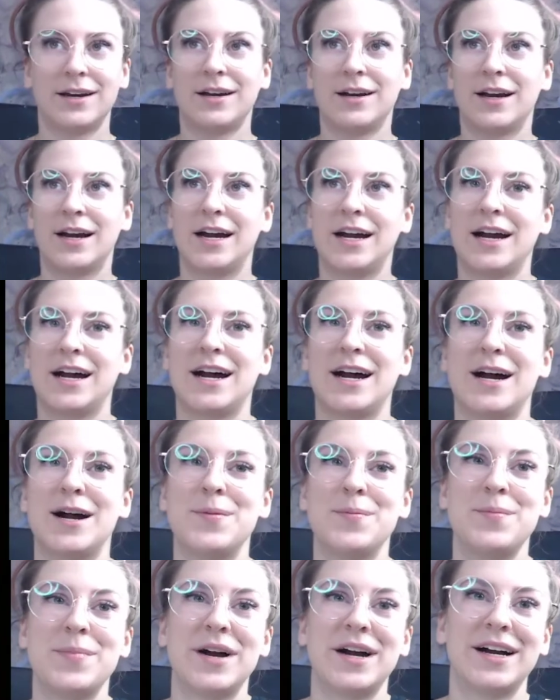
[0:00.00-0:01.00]

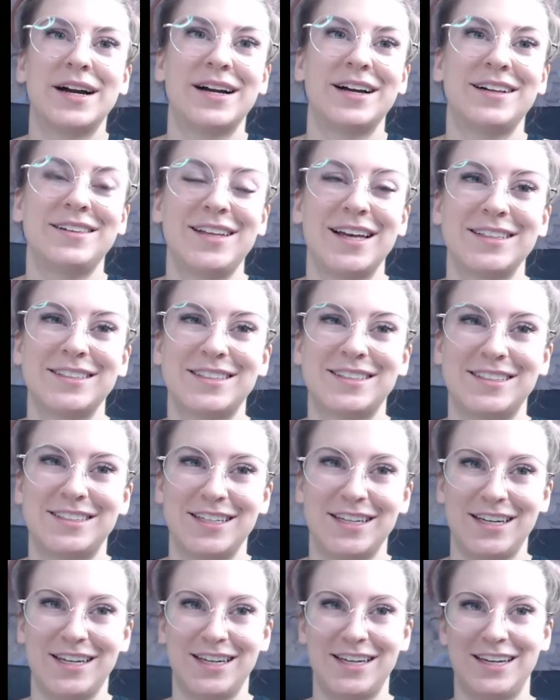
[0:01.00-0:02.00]
Um, let's
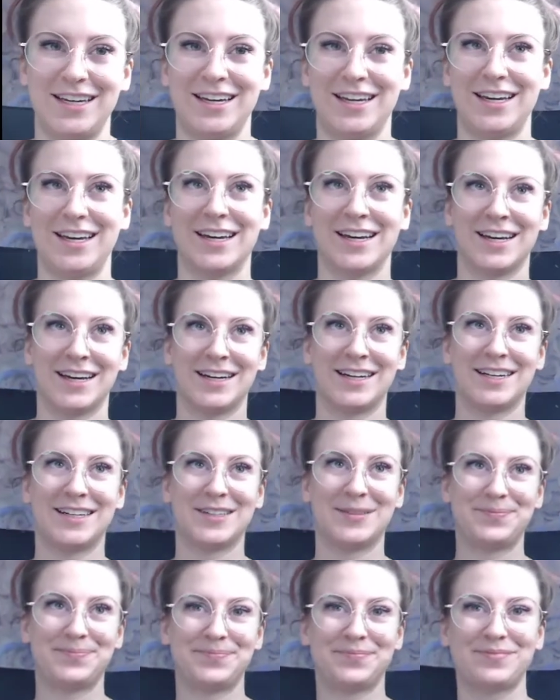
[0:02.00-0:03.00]
see.
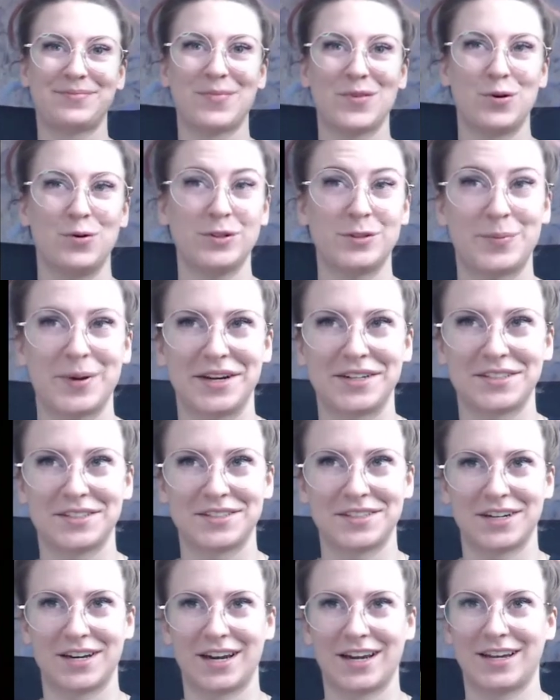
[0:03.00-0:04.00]
Who's painting
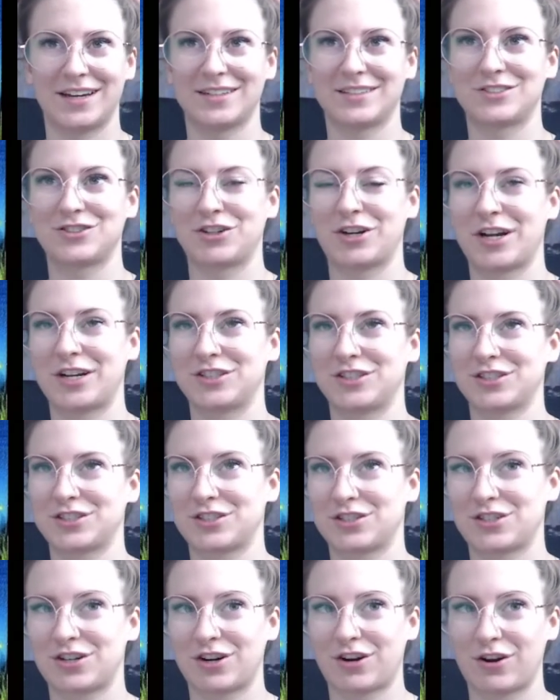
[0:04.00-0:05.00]
today? Should I just
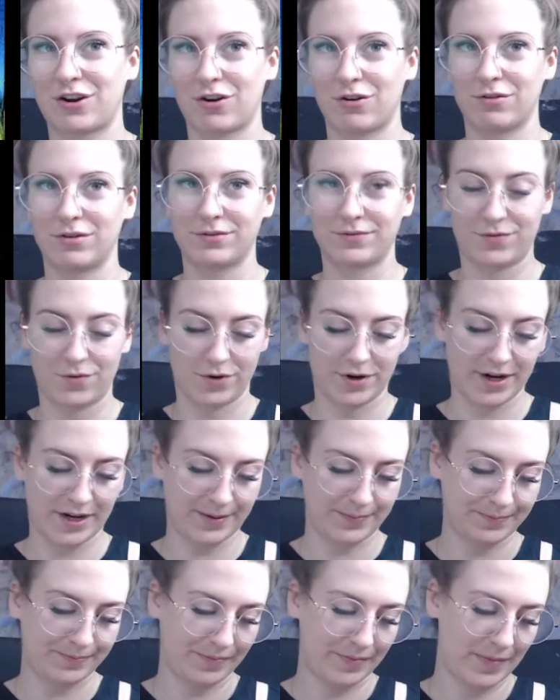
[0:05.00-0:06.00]
start going for it?
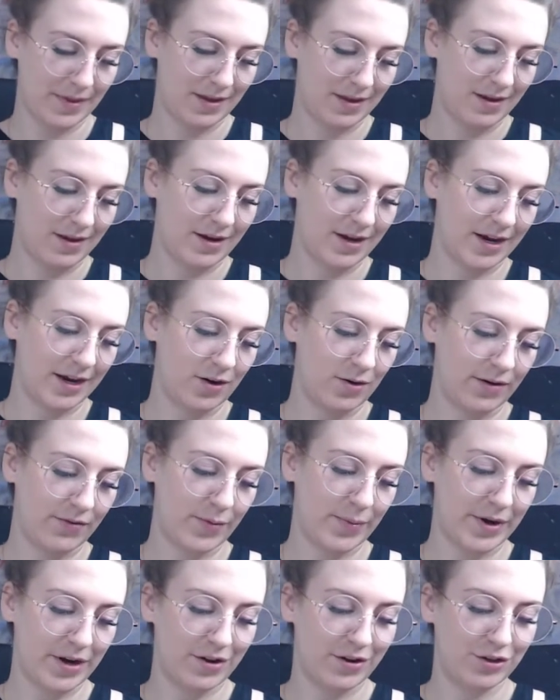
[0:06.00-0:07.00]
I know
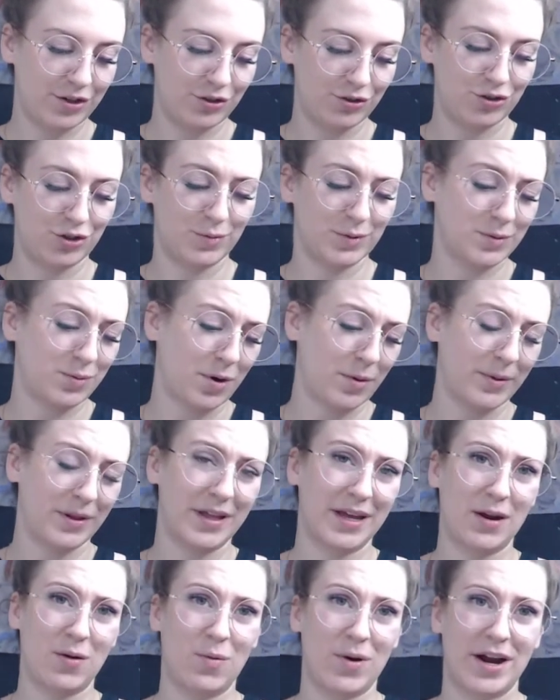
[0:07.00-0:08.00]
everybody on YouTube is probably
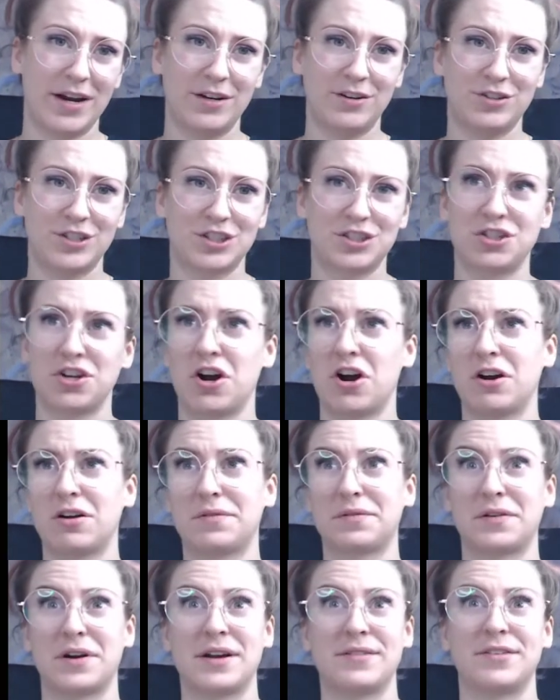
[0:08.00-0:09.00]
like, why do you just talk
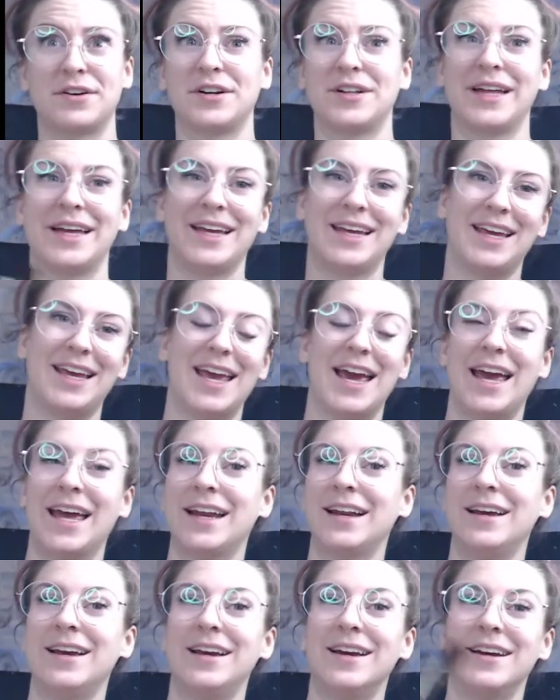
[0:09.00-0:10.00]
forever? Like, get
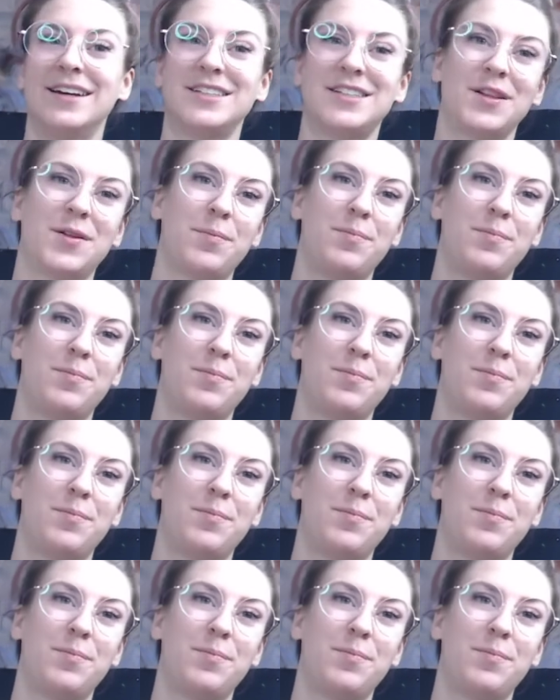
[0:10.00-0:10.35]
to the